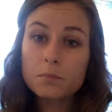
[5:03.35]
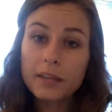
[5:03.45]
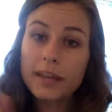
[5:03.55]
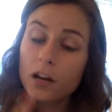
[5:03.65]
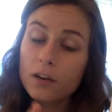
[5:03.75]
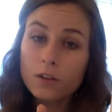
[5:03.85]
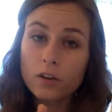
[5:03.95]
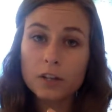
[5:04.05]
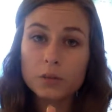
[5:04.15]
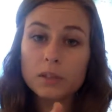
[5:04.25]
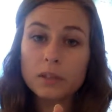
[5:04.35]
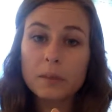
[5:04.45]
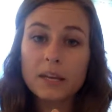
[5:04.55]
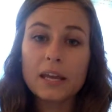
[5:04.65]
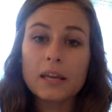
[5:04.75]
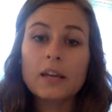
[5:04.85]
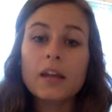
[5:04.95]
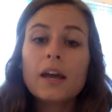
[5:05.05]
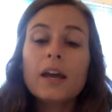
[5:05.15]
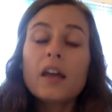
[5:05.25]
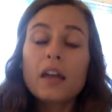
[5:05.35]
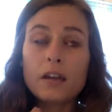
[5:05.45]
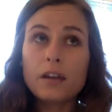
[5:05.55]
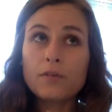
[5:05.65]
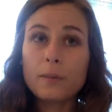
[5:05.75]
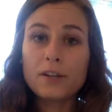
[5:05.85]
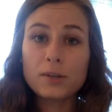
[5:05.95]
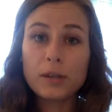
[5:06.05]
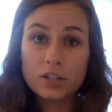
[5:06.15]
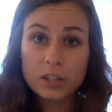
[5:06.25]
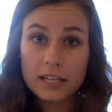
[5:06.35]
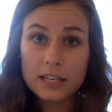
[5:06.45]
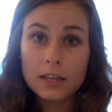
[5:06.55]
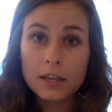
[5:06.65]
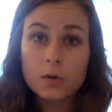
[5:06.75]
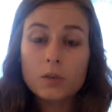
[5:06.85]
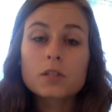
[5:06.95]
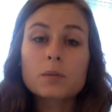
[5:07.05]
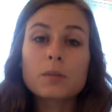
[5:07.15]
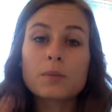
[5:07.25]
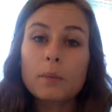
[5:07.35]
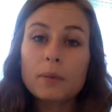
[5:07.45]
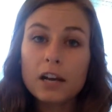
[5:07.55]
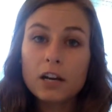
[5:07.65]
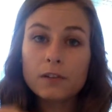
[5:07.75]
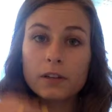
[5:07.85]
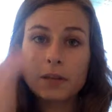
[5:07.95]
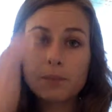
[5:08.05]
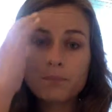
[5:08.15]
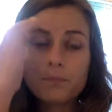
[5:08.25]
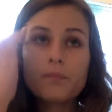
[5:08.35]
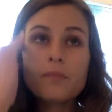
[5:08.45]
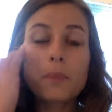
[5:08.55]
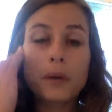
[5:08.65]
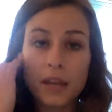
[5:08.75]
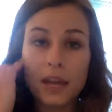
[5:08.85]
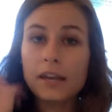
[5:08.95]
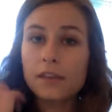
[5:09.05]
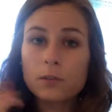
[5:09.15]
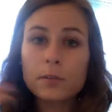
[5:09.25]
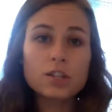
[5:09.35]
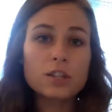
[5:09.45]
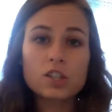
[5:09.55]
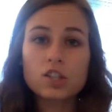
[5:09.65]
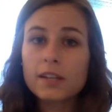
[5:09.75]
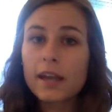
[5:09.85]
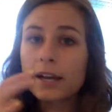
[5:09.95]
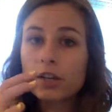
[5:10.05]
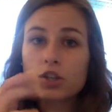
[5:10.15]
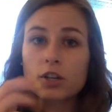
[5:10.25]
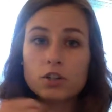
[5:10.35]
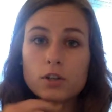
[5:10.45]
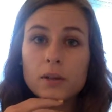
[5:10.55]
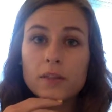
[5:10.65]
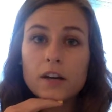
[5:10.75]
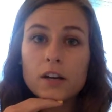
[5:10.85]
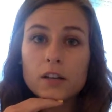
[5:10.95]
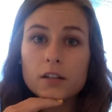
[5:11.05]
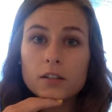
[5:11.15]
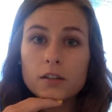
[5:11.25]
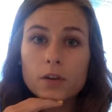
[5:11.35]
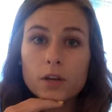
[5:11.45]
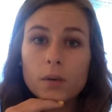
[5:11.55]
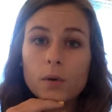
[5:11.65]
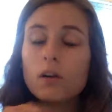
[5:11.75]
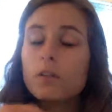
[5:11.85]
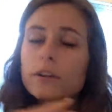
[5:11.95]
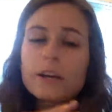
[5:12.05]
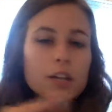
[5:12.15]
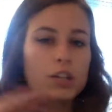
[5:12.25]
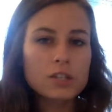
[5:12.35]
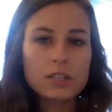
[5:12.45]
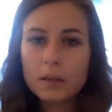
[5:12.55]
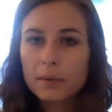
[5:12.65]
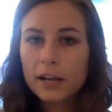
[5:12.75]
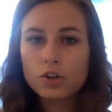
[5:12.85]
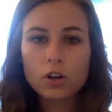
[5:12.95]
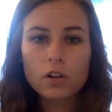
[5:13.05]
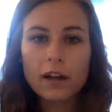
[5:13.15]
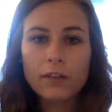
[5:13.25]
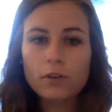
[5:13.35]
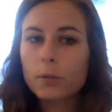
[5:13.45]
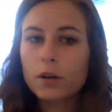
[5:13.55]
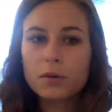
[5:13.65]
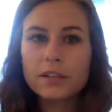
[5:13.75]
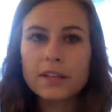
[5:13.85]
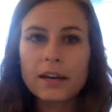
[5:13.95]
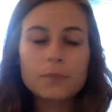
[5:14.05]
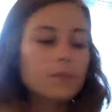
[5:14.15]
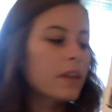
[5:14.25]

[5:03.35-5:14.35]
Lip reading: Be careful not to eliminate information you actually need, though. So read the problem carefully. But any information that's just extra, it's thrown in there to throw you off, just eliminate. Draw a line through it. We don't need that.